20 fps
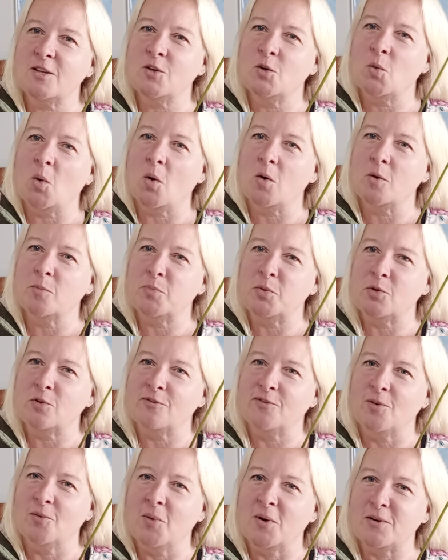you are a
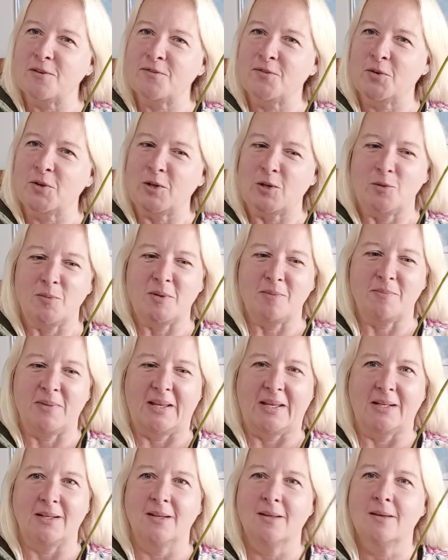beautiful, wonderful human
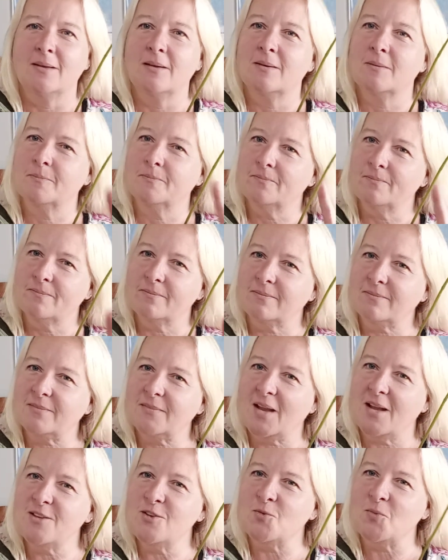being
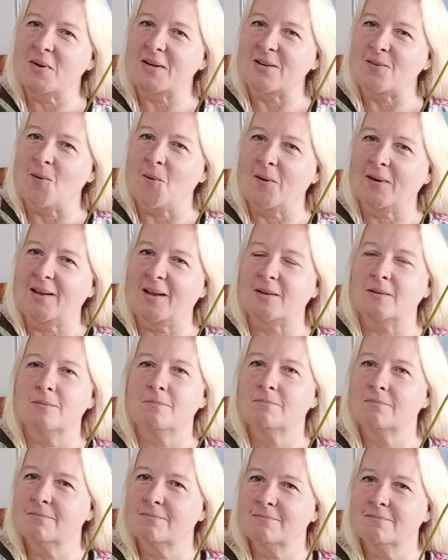and you want an orchid?
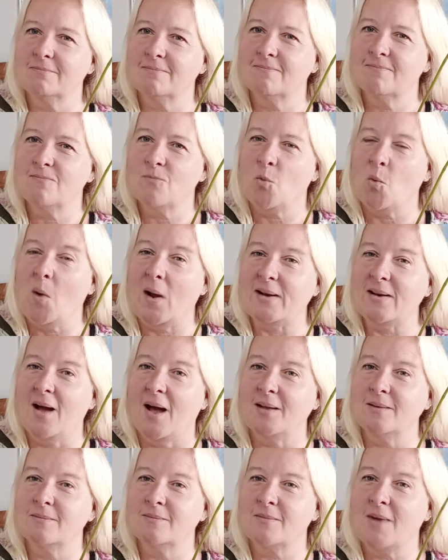Why
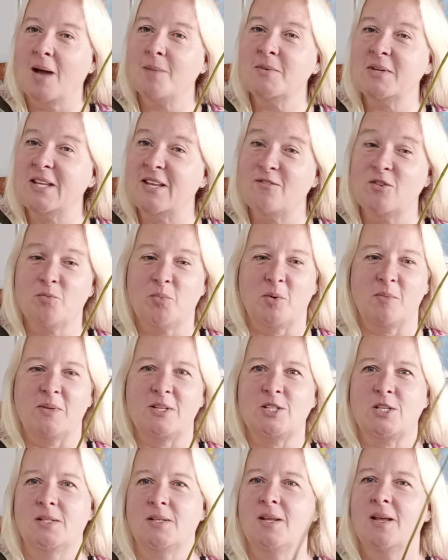not? I'm gonna give you
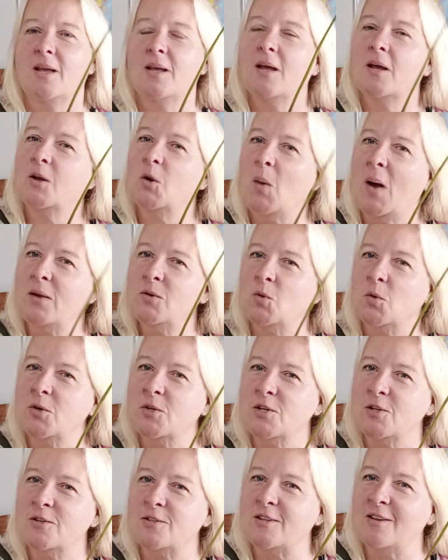permission. Go out and
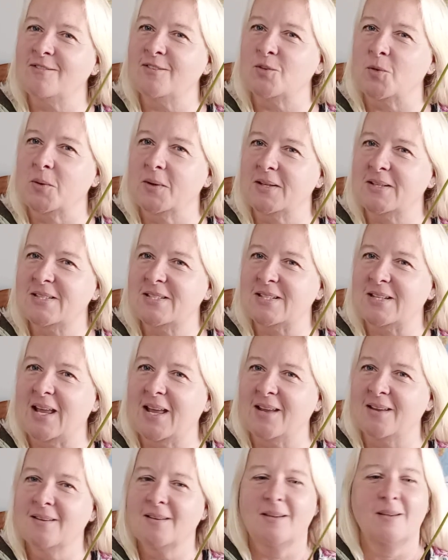order yourself an orchid
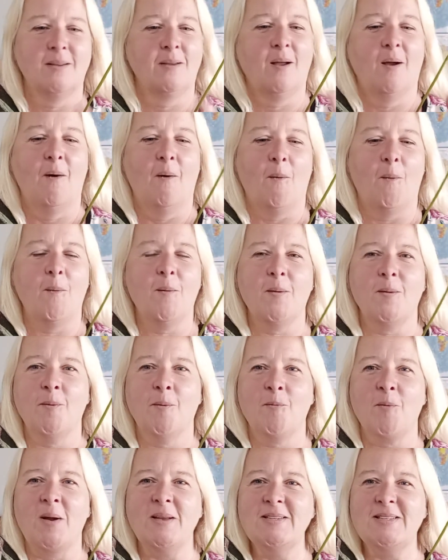today. Or
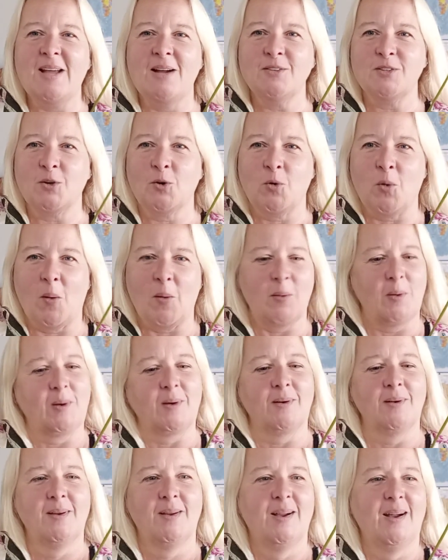run down to
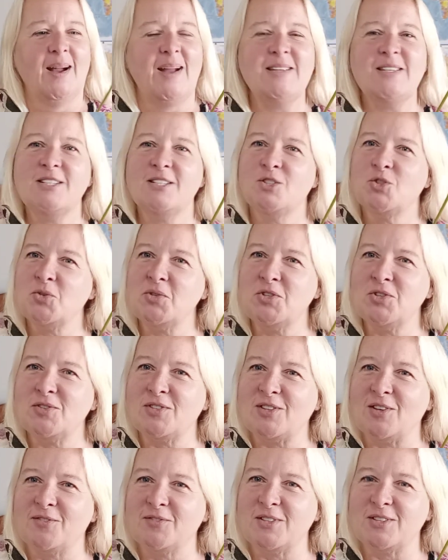Kroger and just treat
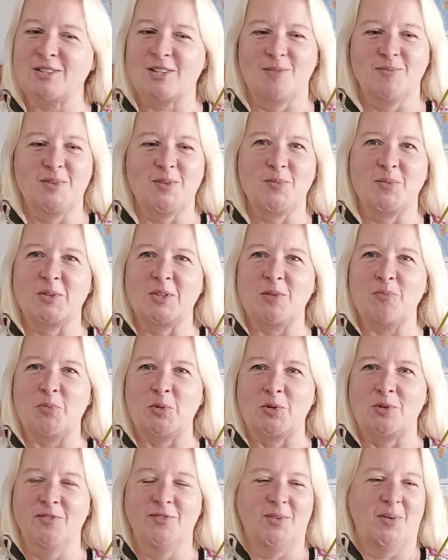yourself to something really
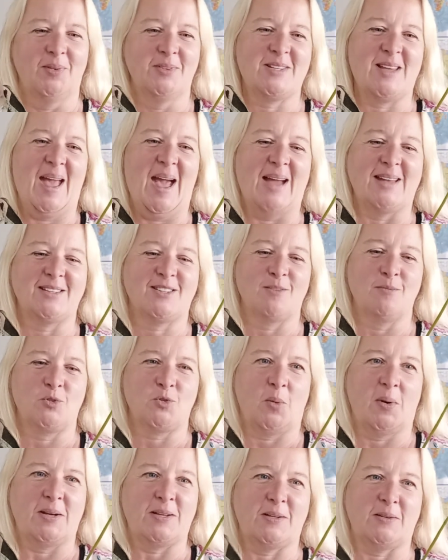beautiful to add some
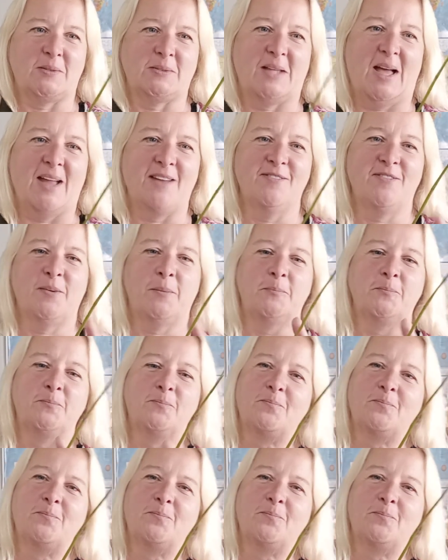joy to your life.